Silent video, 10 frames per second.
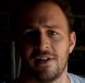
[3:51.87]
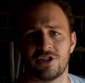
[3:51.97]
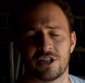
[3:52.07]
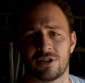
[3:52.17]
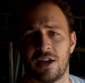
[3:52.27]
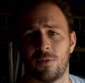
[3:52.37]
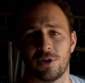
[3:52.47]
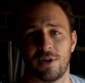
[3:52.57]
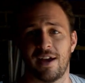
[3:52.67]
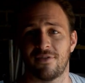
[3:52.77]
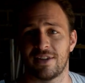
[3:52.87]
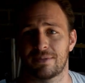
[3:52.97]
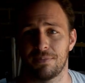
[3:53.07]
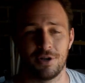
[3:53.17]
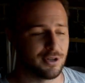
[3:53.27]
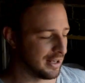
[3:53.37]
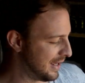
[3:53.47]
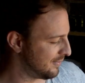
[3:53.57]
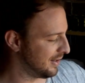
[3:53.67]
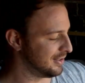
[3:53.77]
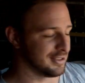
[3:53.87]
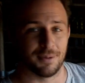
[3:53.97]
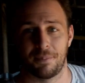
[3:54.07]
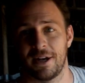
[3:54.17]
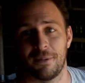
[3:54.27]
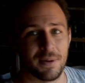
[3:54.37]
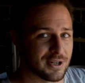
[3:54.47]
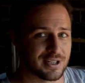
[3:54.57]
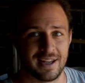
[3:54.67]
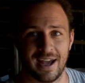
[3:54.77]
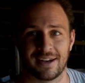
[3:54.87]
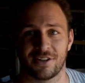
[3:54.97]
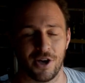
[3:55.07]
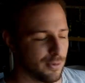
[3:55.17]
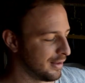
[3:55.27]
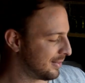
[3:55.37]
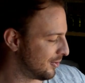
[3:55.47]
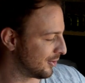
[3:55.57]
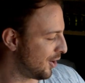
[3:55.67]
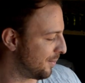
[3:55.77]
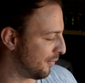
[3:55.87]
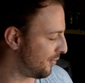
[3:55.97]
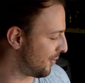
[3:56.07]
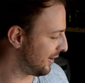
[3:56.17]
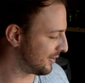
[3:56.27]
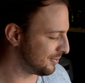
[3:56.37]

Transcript: Just so that when you have this meal, you can have a little peanut butter snack to go with it or go before it.